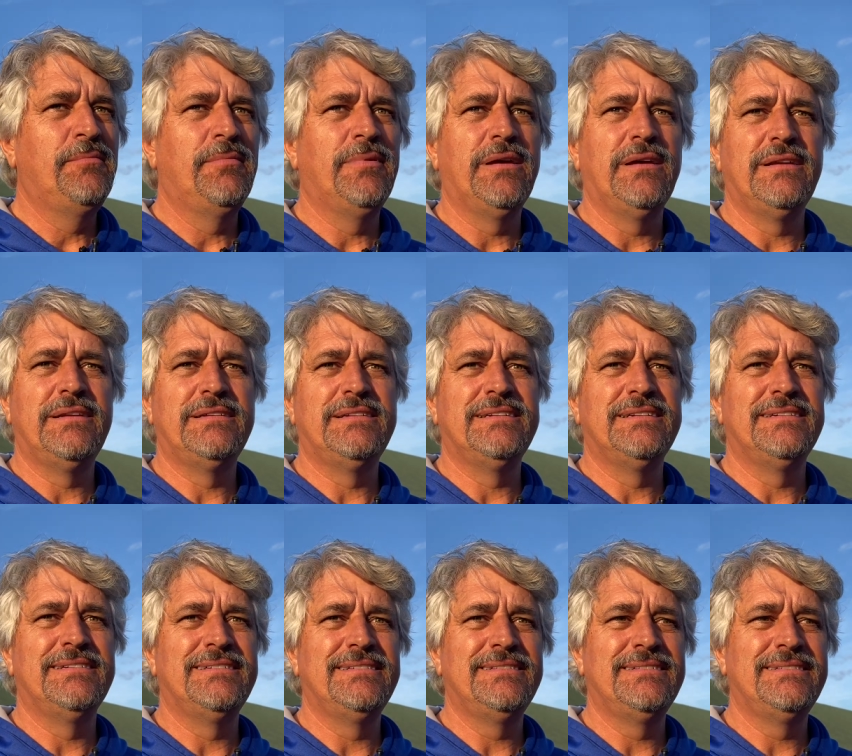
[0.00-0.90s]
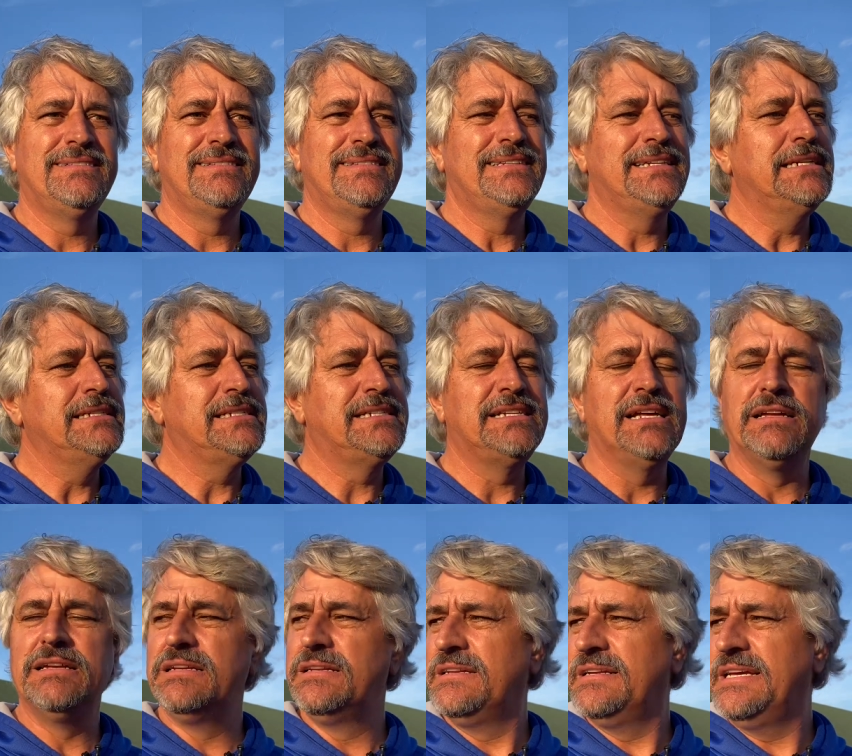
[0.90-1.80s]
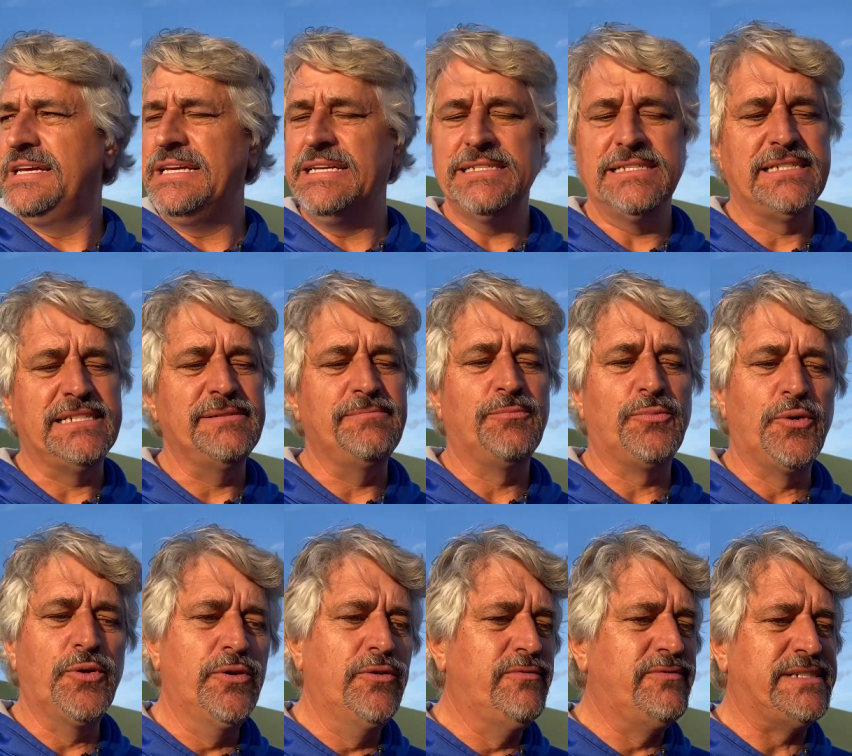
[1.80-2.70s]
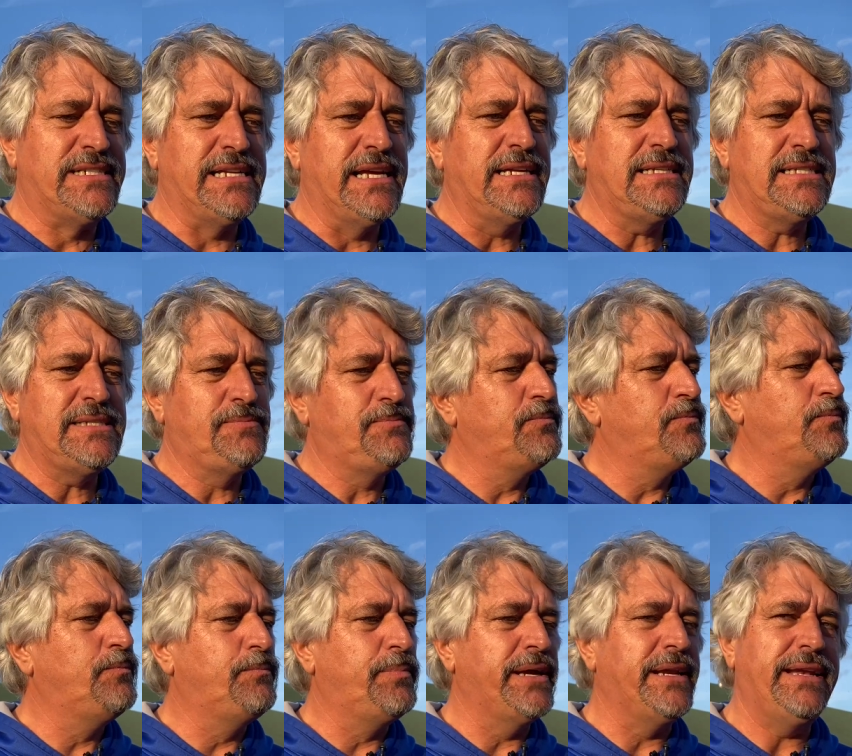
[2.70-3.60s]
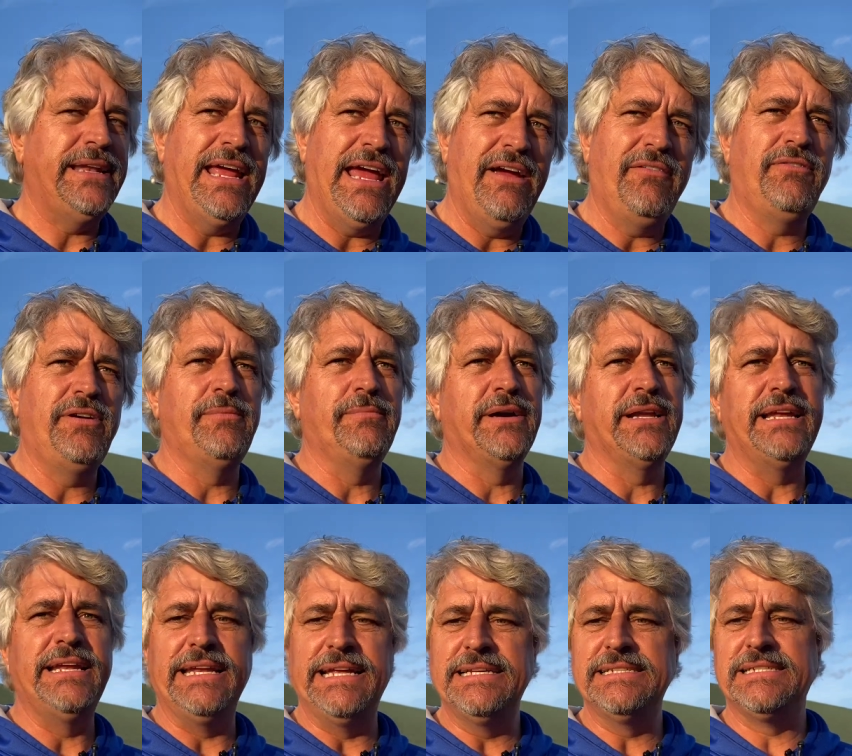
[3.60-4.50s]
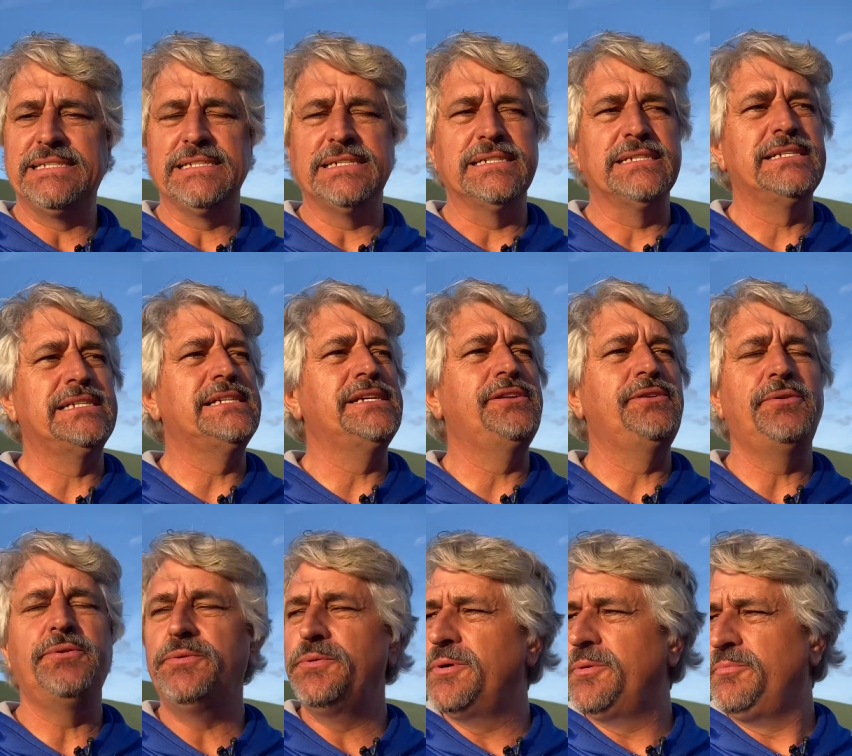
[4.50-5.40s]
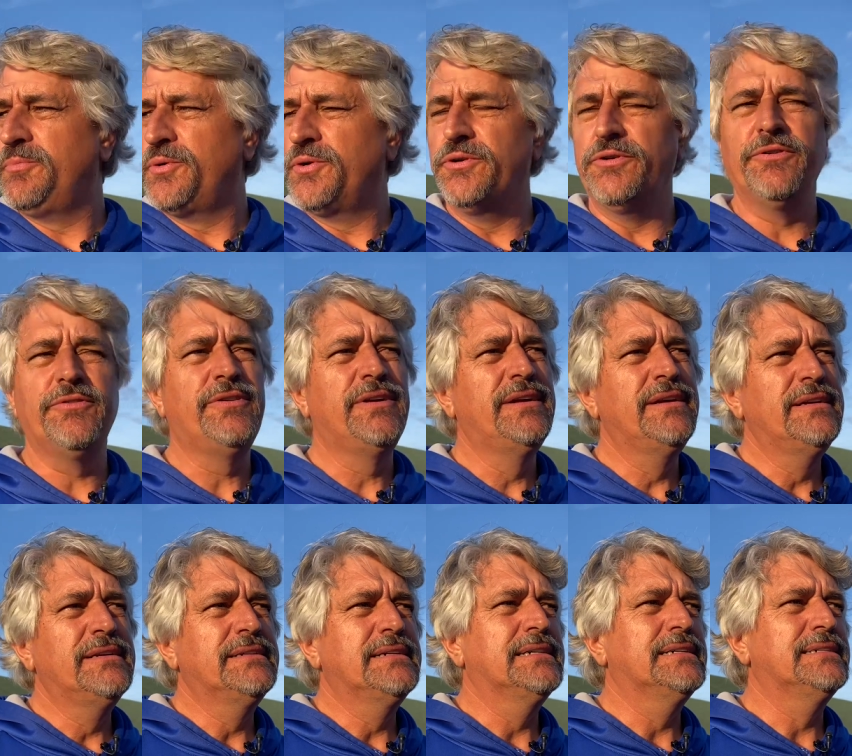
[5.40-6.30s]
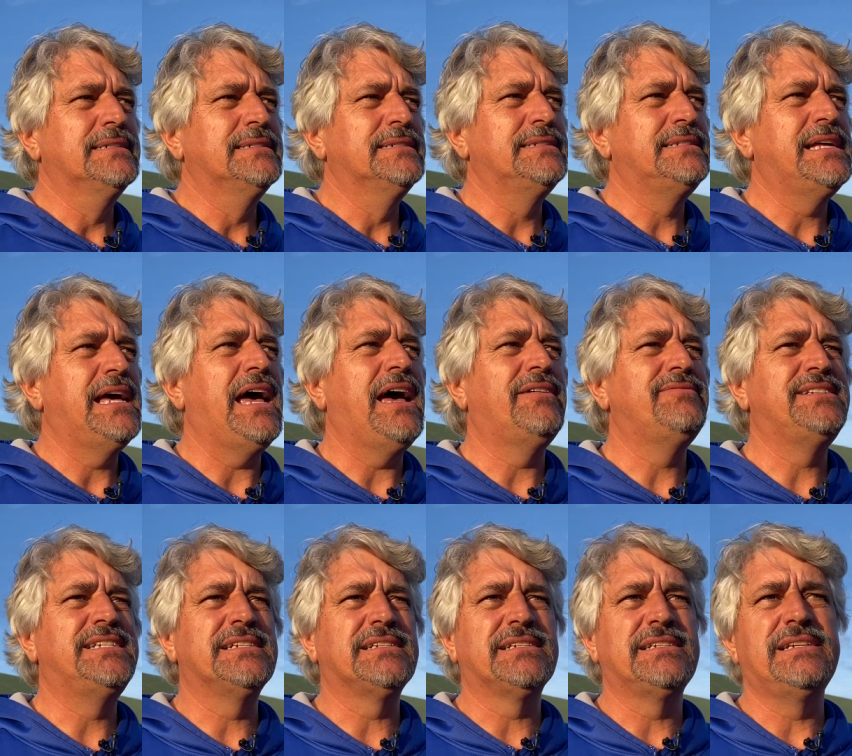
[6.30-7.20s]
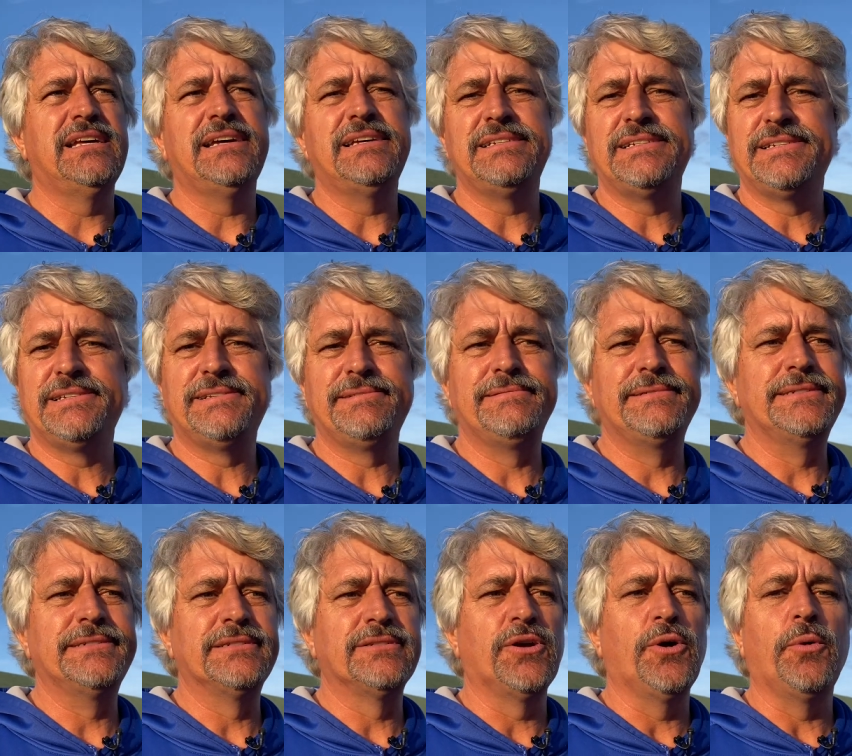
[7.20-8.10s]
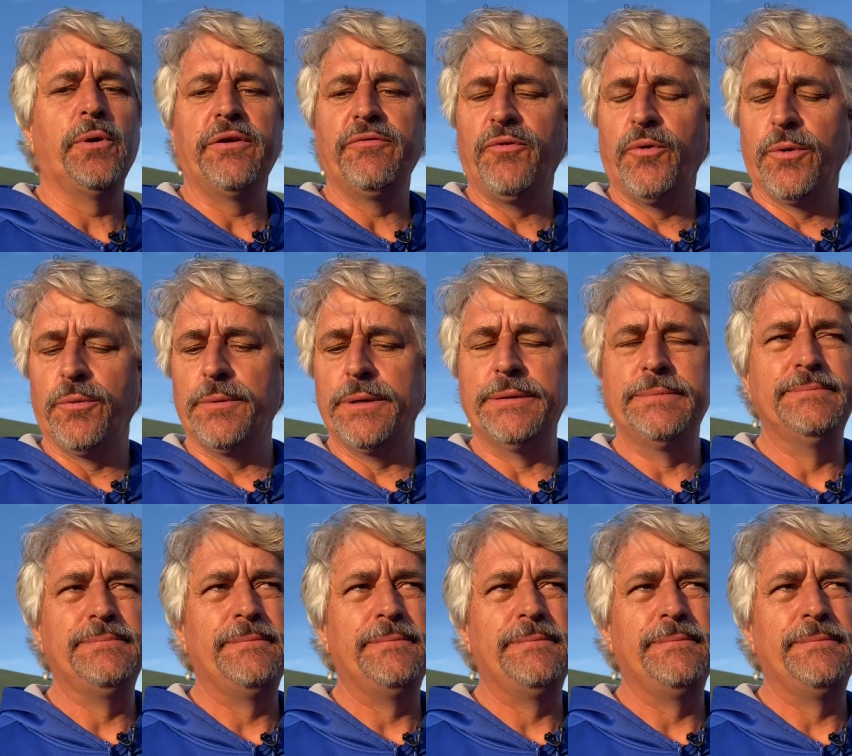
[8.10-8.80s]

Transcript: But he has improved since, but everybody needs to continue to improve to have success going forward.